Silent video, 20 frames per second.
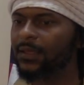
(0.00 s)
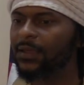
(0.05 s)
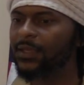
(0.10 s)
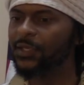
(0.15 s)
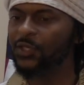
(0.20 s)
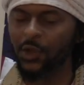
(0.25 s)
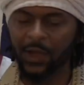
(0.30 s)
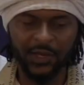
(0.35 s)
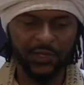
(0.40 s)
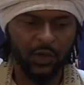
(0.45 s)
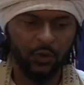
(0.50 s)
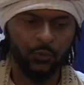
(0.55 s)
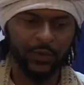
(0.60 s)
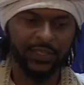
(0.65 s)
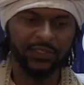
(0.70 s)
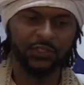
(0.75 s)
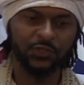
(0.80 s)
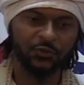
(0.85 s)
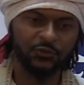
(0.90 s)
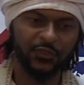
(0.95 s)
You know, I know
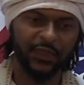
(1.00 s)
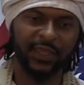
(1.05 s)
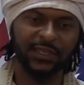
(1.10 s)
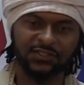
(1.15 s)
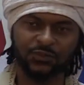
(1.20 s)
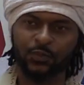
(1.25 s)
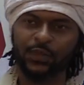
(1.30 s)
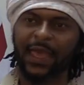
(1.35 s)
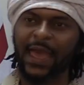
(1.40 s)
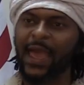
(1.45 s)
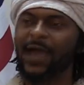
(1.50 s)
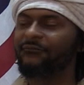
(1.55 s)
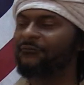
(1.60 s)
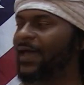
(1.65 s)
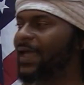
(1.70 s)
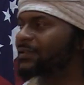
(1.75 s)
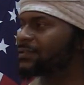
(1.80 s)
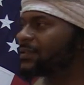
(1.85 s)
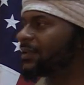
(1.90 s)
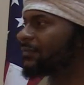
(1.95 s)
we do things, we have
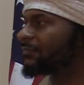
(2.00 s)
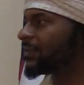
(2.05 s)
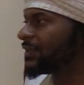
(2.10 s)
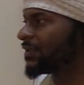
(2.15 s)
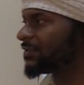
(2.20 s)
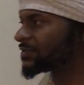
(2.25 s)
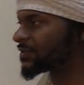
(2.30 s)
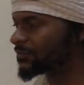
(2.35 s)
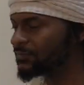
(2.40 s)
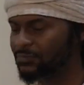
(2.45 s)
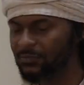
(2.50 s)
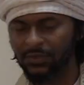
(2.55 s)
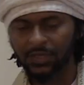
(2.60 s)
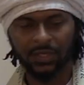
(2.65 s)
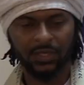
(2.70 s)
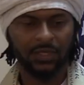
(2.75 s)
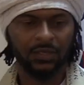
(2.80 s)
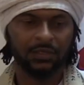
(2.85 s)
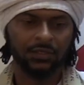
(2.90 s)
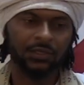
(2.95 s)
activities, and
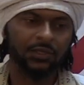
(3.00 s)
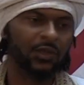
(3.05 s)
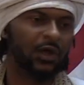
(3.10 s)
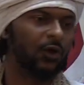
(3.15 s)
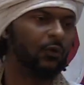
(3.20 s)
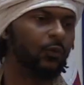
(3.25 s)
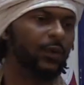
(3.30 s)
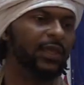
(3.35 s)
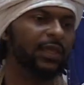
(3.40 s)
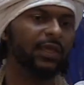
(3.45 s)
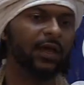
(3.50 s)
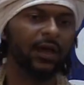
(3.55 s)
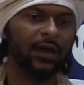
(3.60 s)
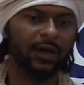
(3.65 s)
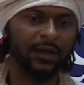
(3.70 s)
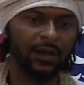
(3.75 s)
you know, we